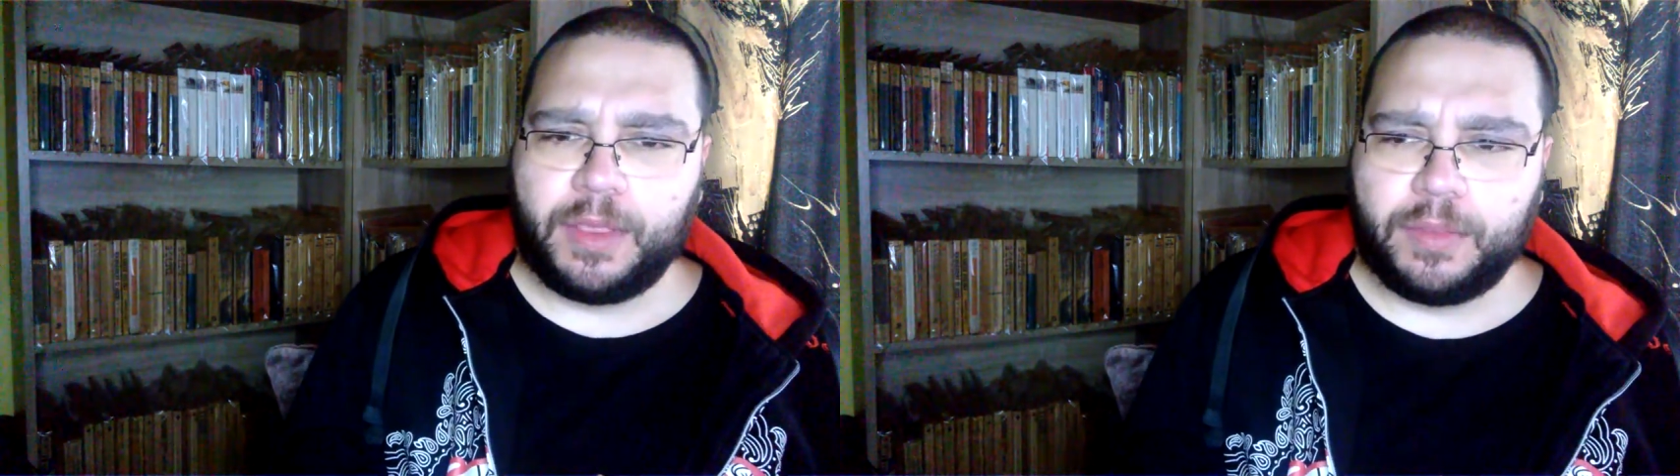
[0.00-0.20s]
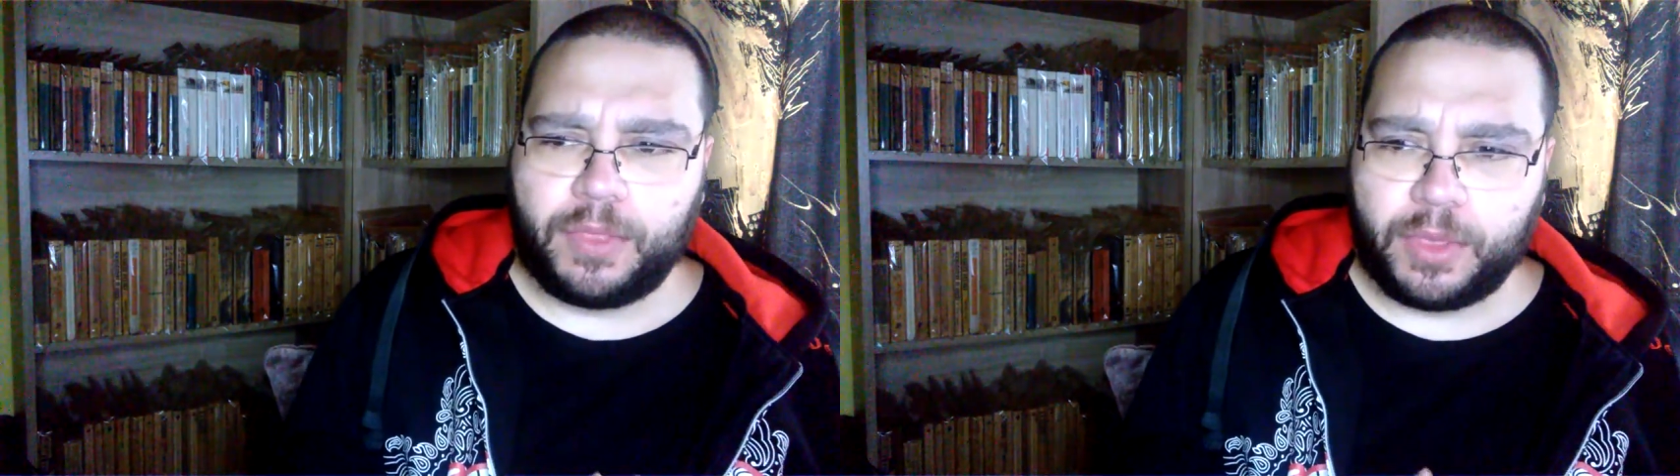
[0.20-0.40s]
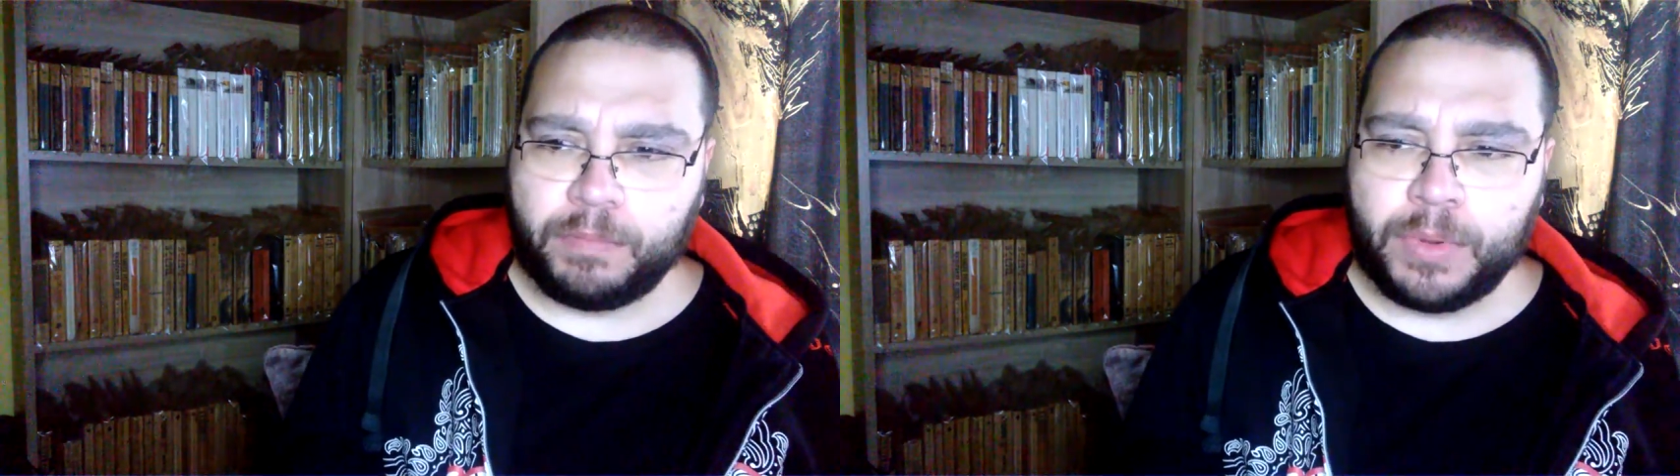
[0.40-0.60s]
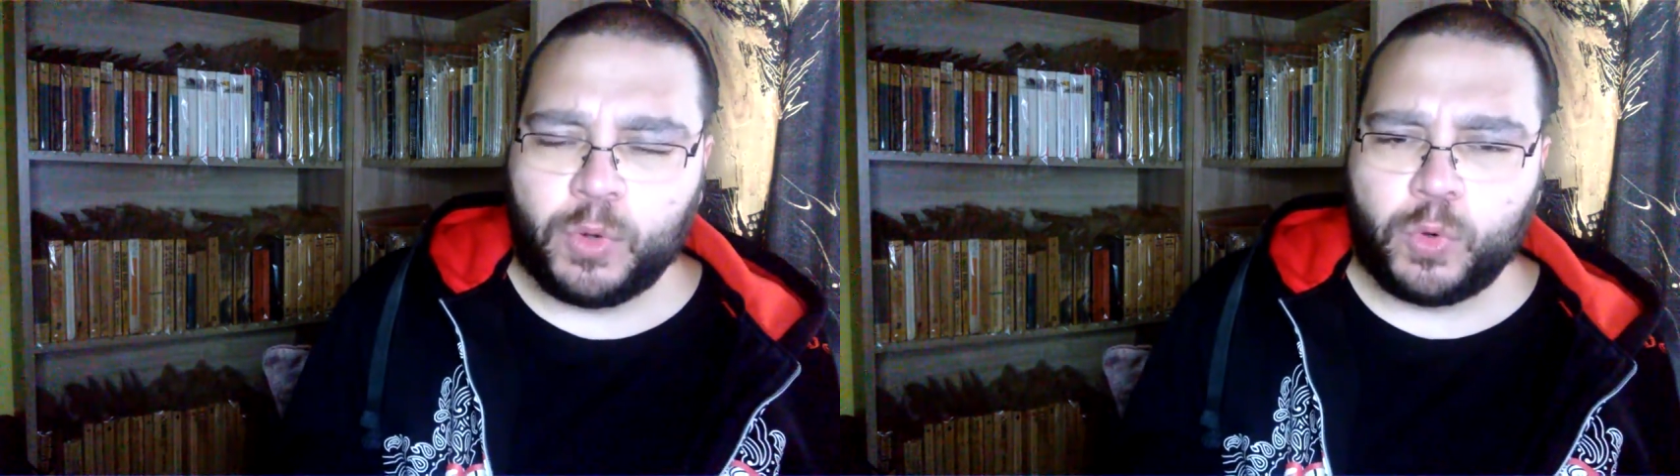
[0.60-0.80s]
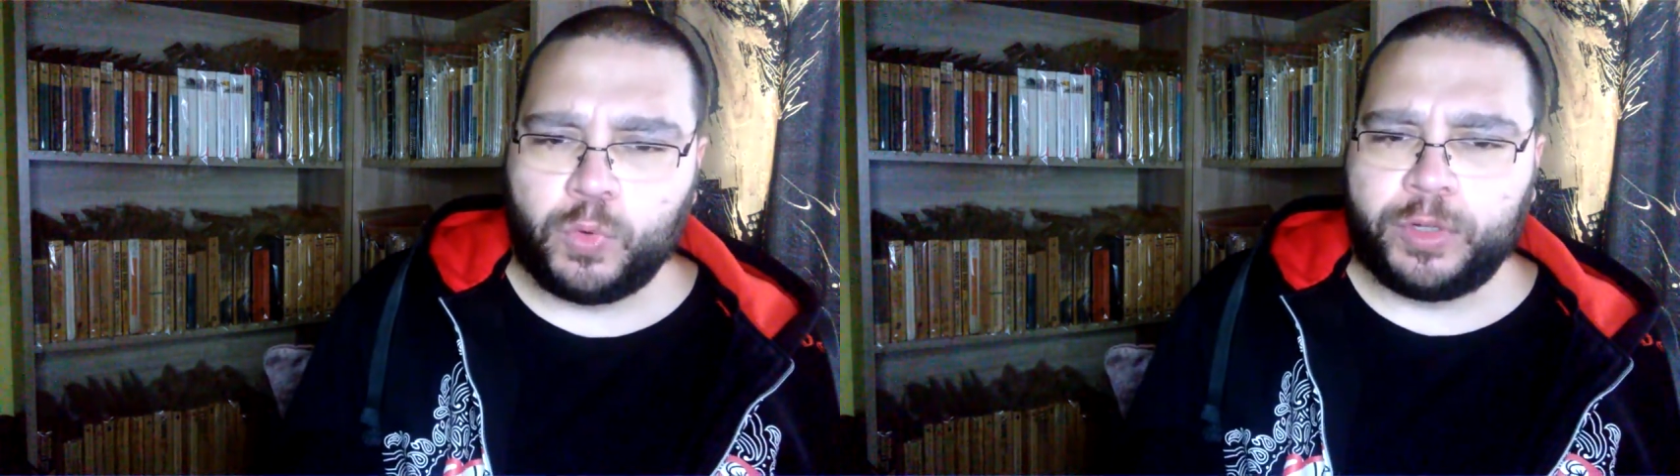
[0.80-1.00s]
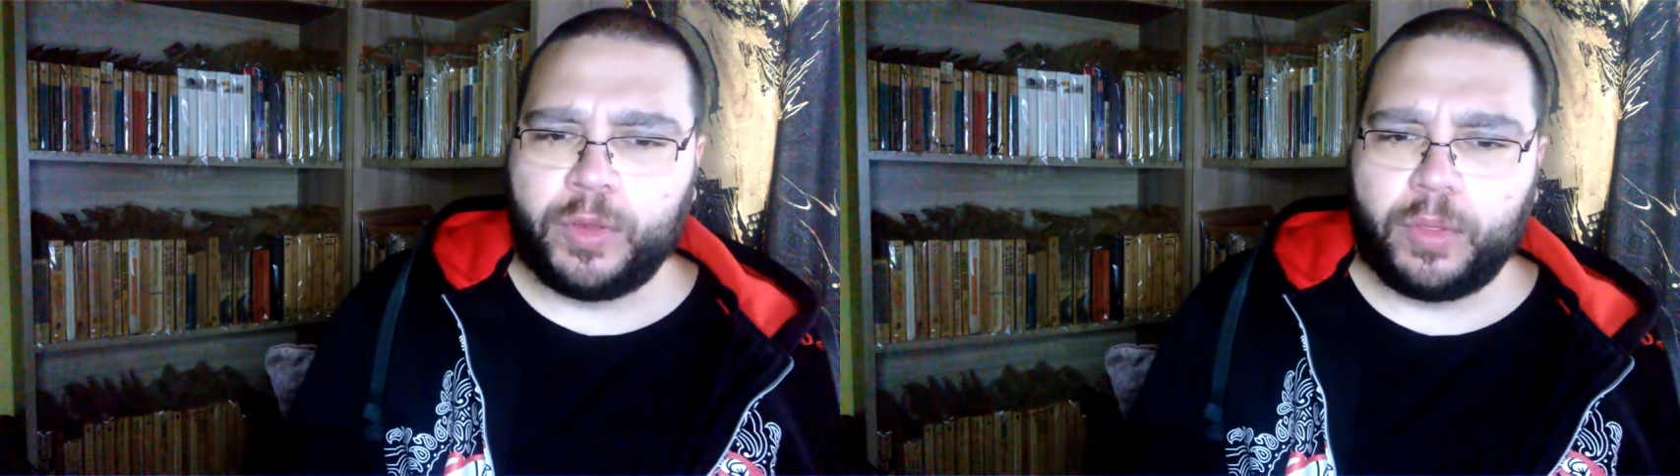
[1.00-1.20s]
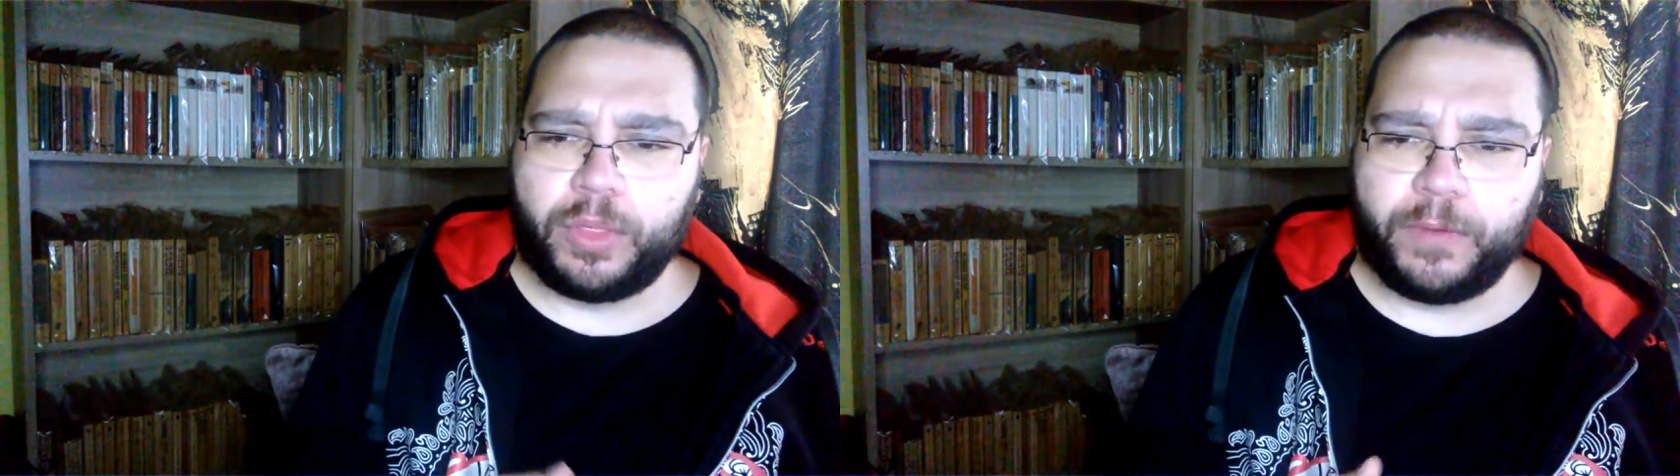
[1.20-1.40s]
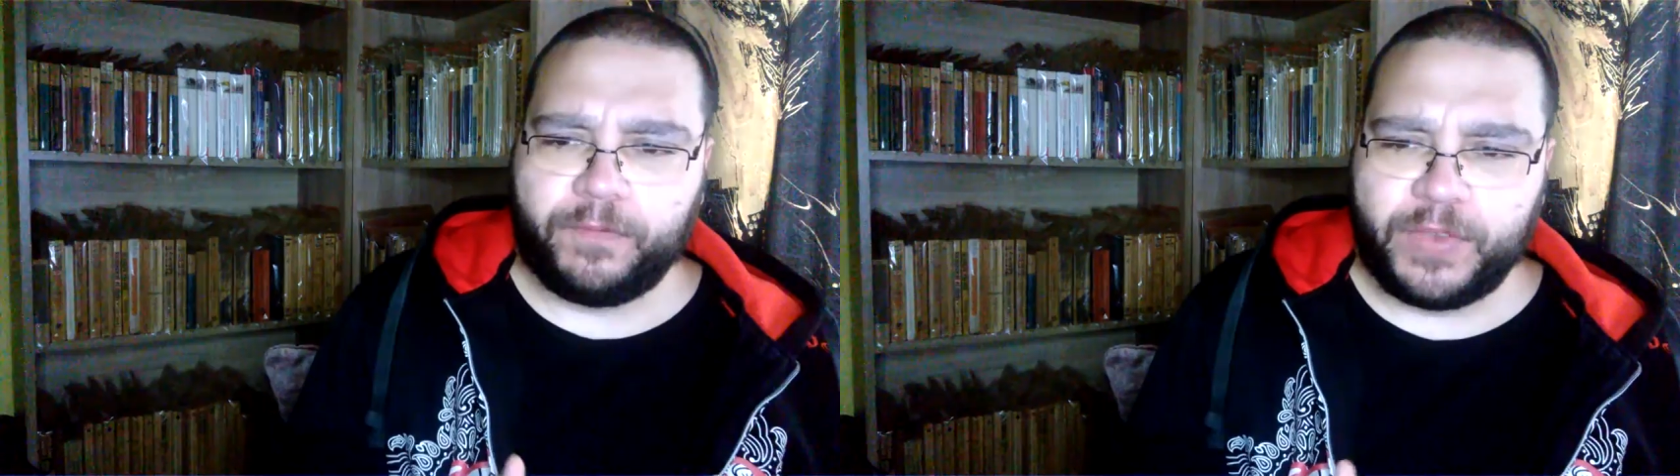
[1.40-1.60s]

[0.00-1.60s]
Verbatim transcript: the mood, the